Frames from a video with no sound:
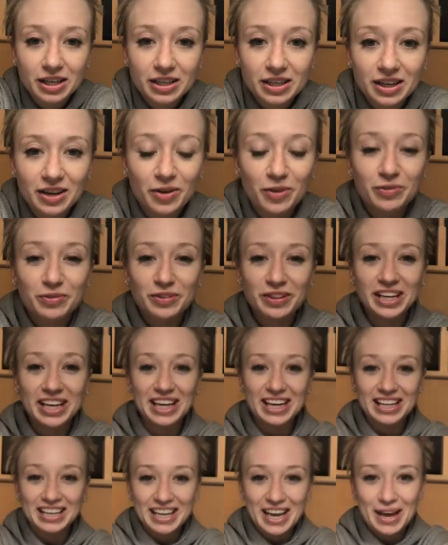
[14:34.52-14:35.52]
Hopefully
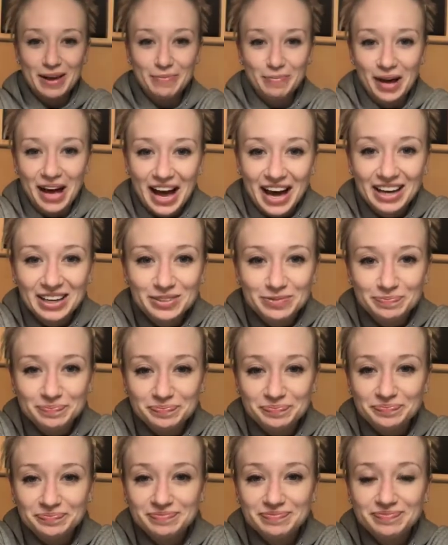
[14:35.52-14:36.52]
it came back.
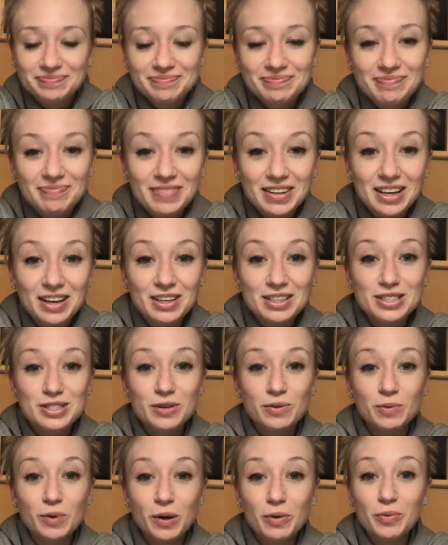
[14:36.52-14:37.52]
So
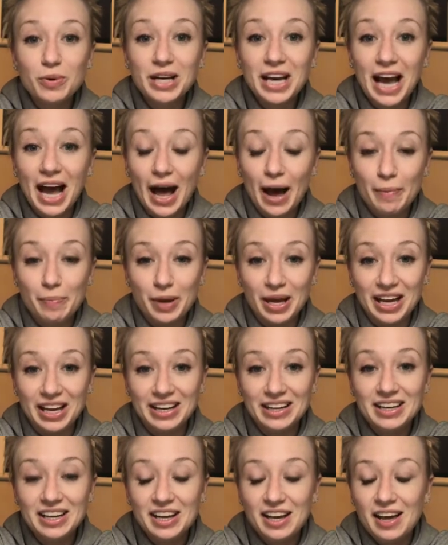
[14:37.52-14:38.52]
what would happen